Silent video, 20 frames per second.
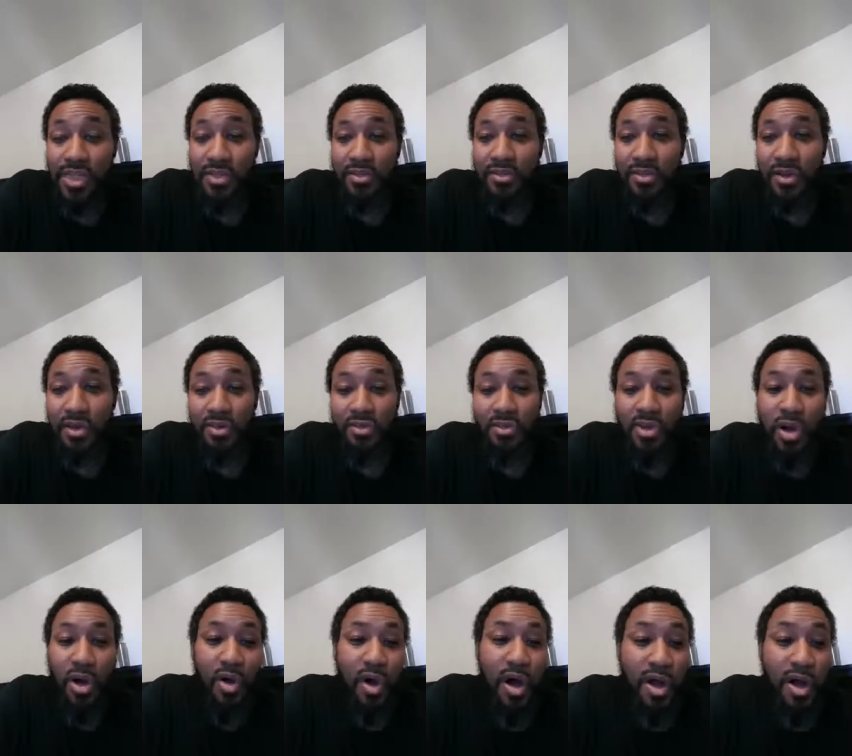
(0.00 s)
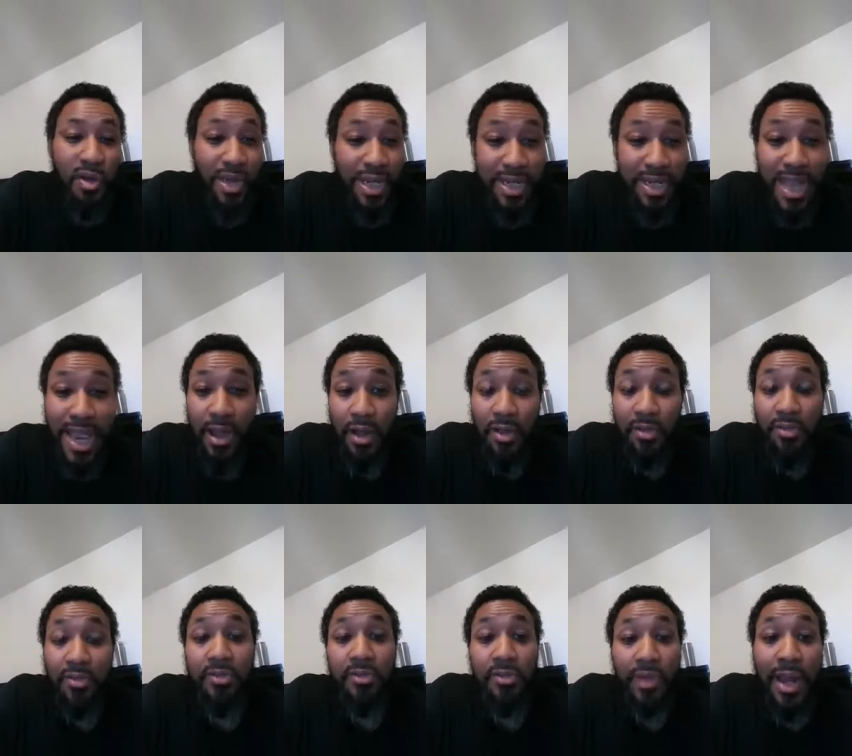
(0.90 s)
go all the way down,
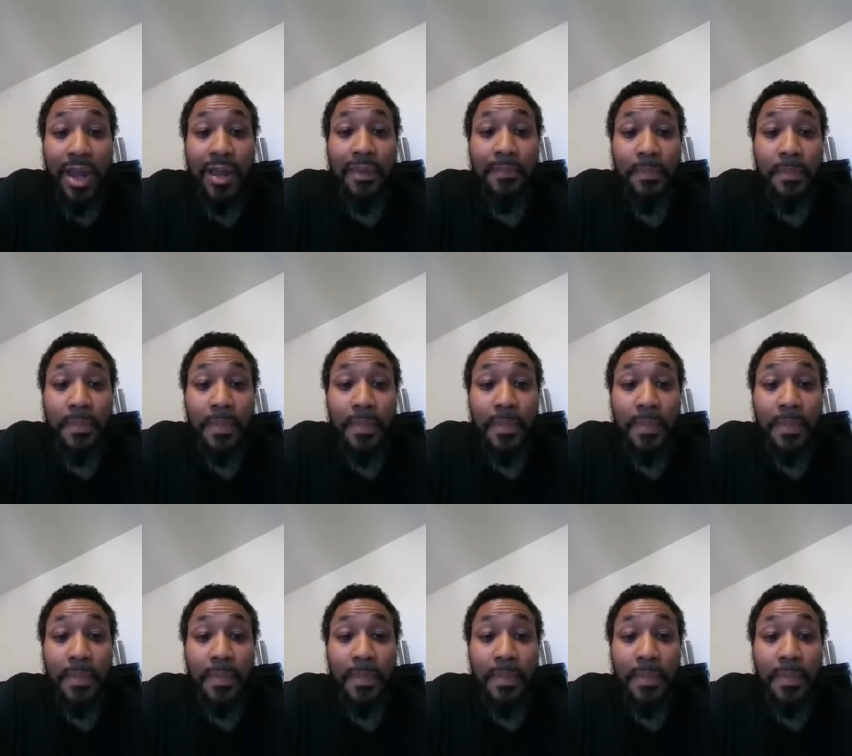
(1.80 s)
right?